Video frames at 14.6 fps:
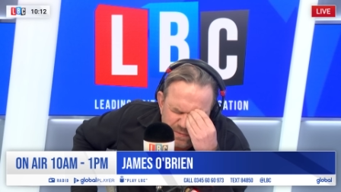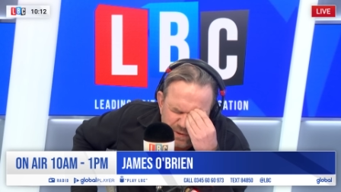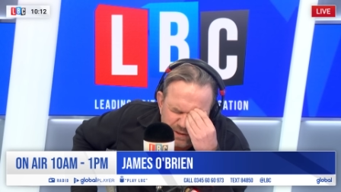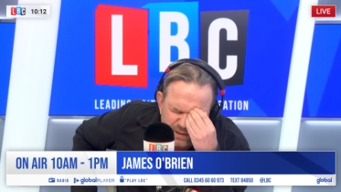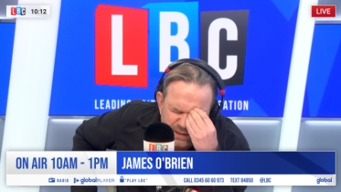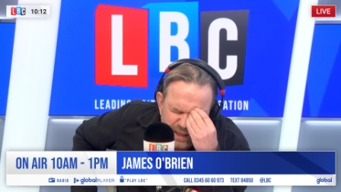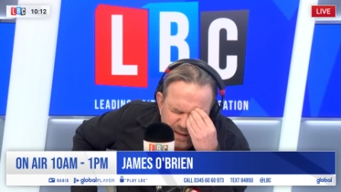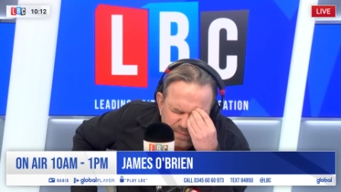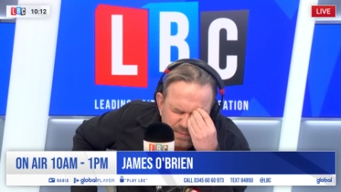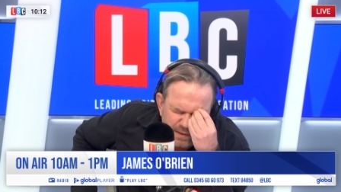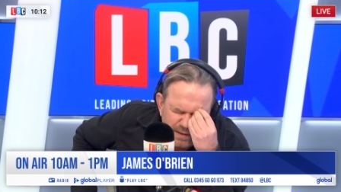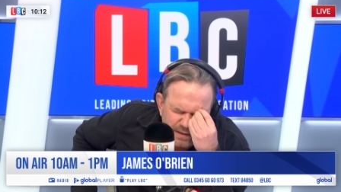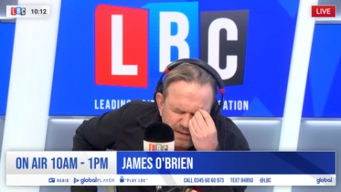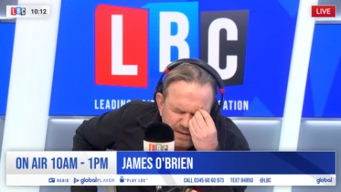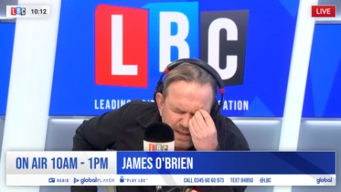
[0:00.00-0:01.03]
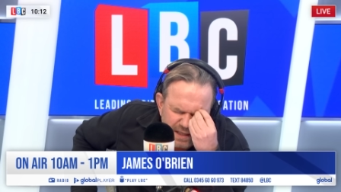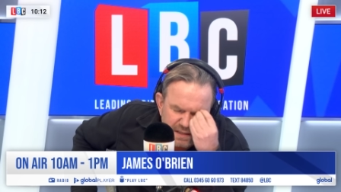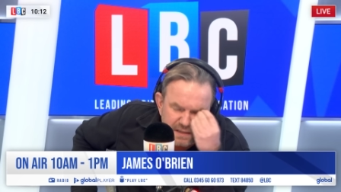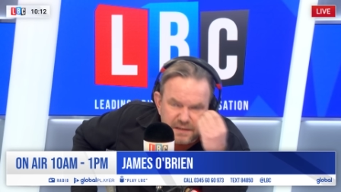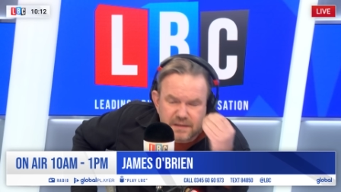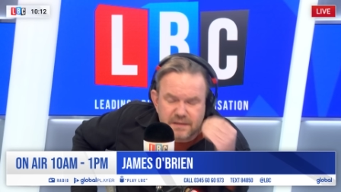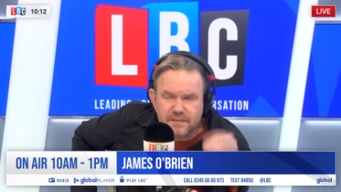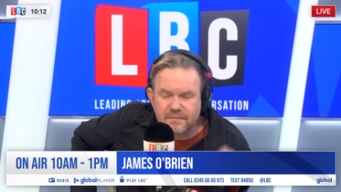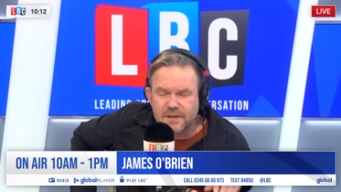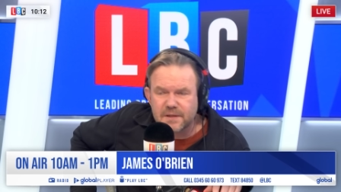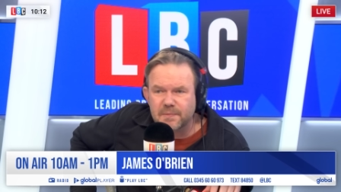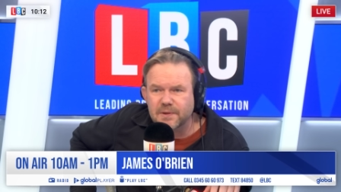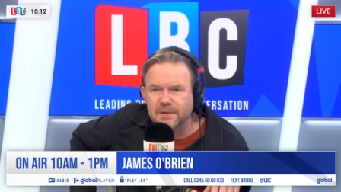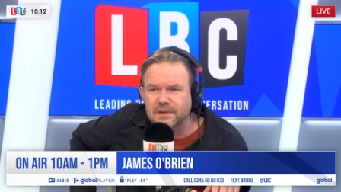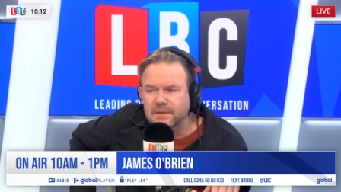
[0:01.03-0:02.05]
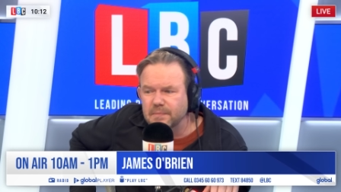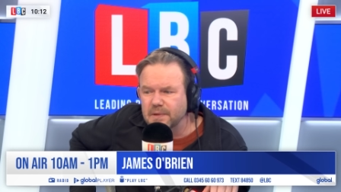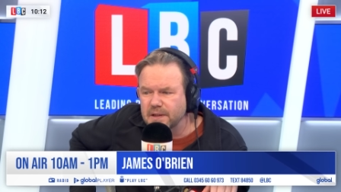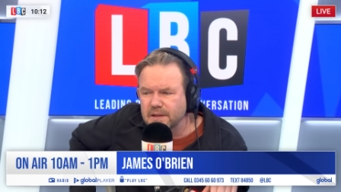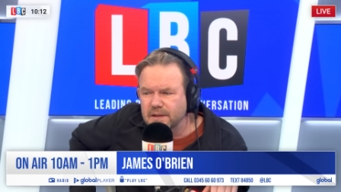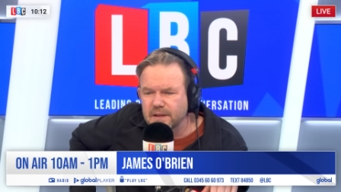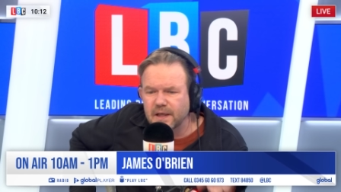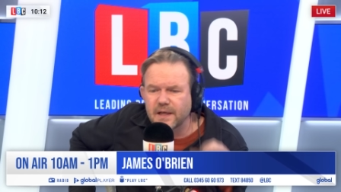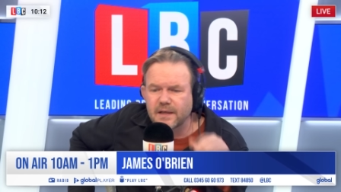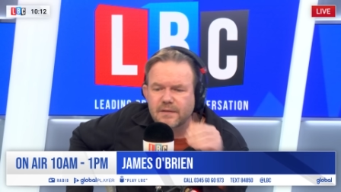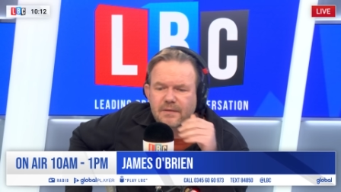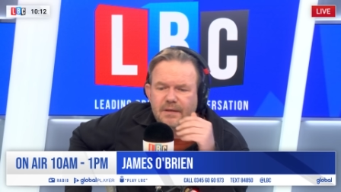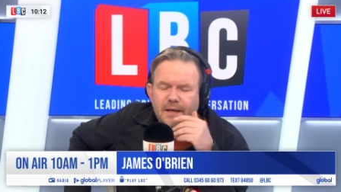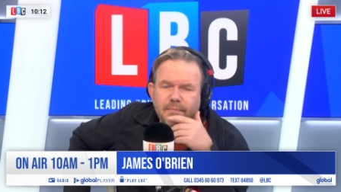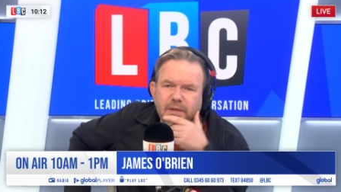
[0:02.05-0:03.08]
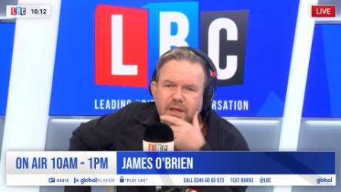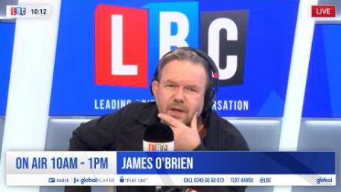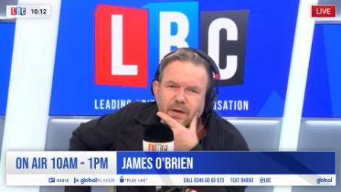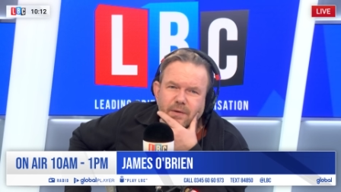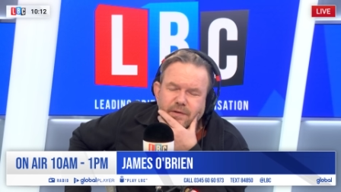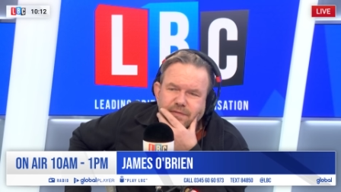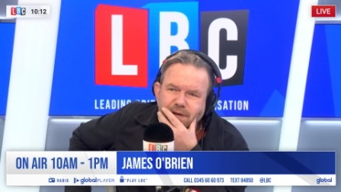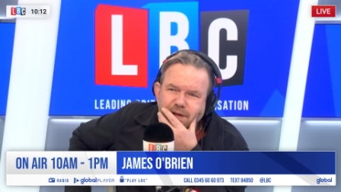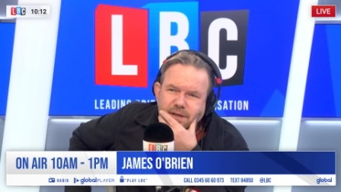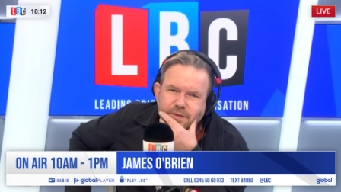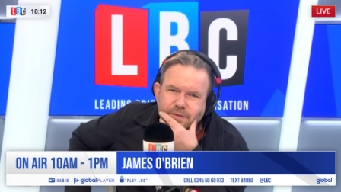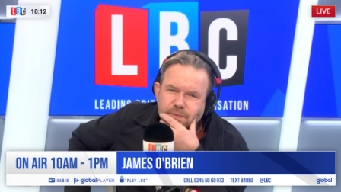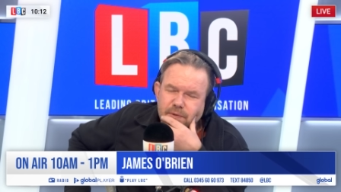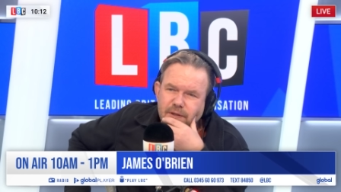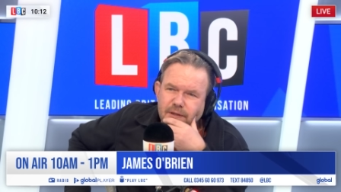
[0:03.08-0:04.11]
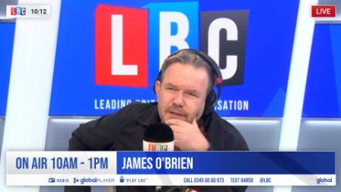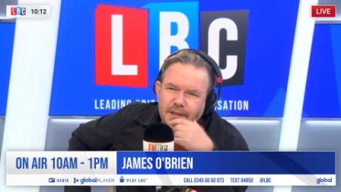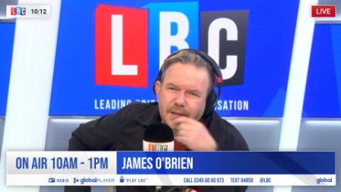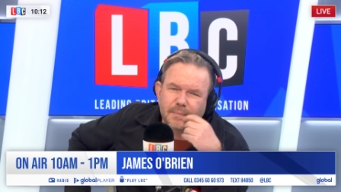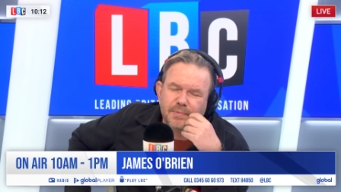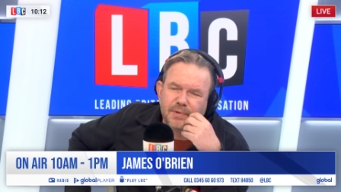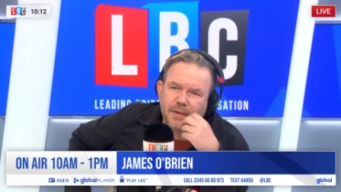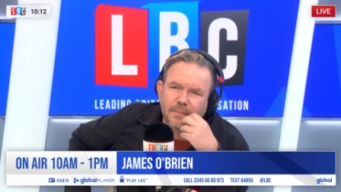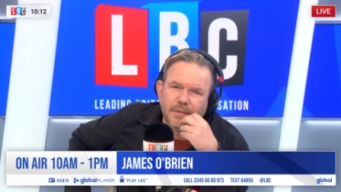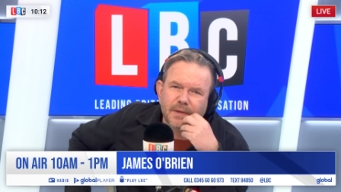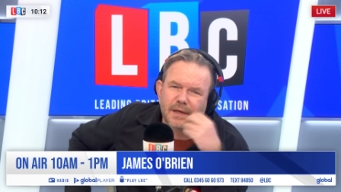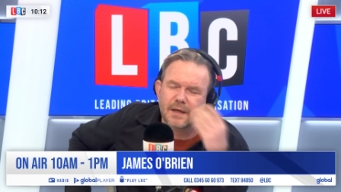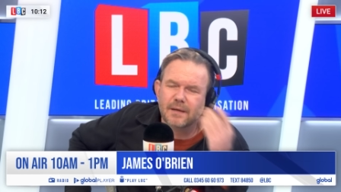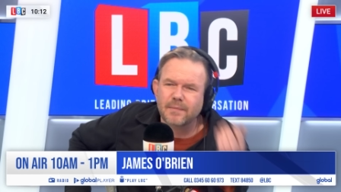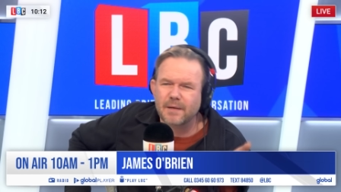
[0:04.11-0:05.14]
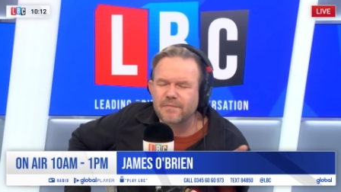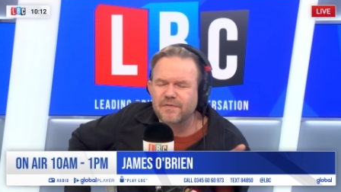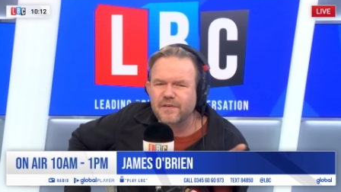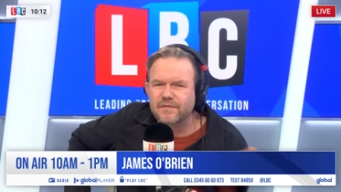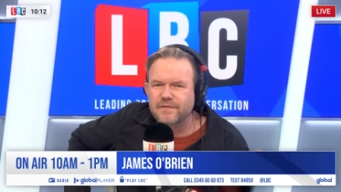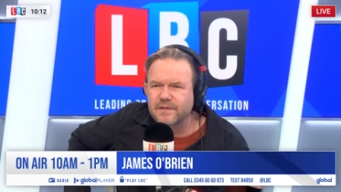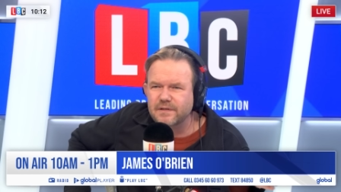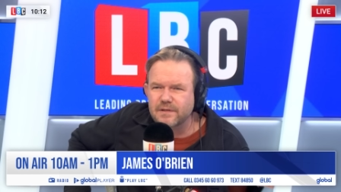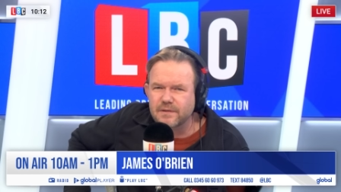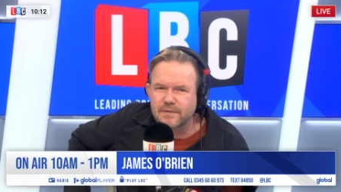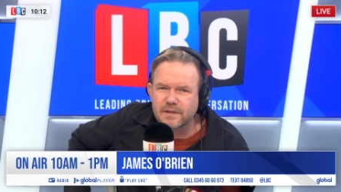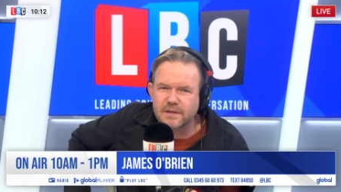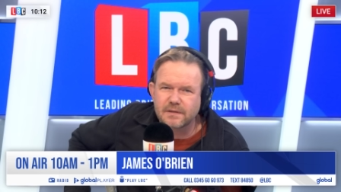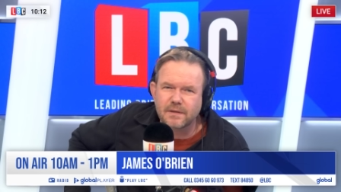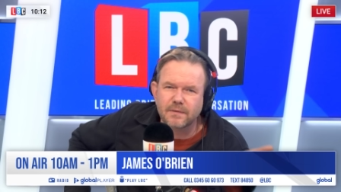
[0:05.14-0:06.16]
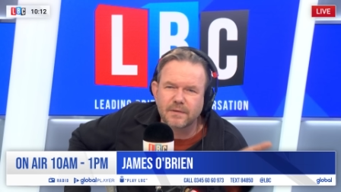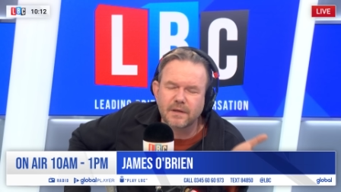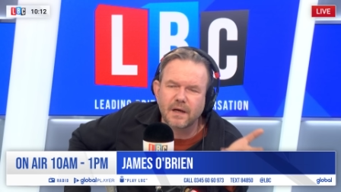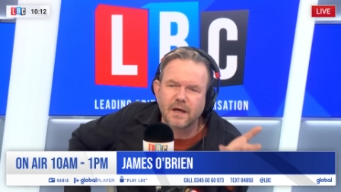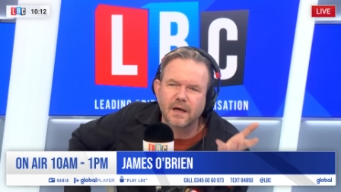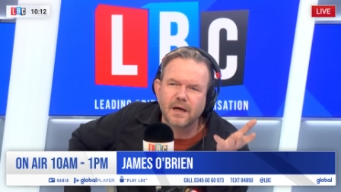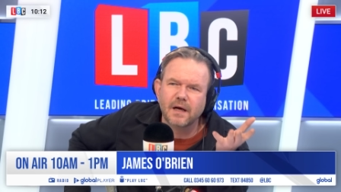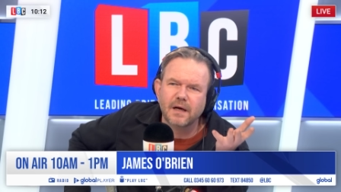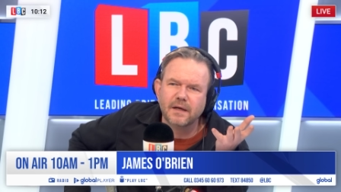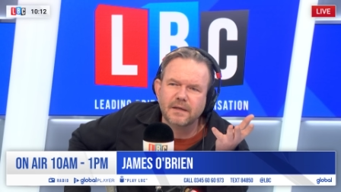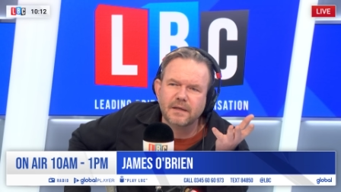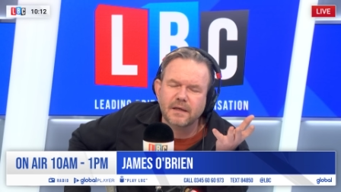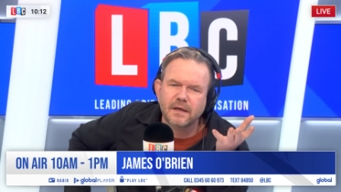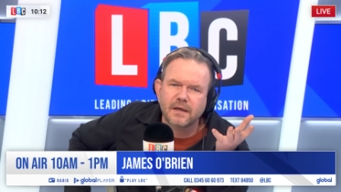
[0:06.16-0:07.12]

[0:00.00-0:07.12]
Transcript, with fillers: whatsapp and texts responsibly today do let me know if i use words inappropriately i'm, I'm 52 years old I, I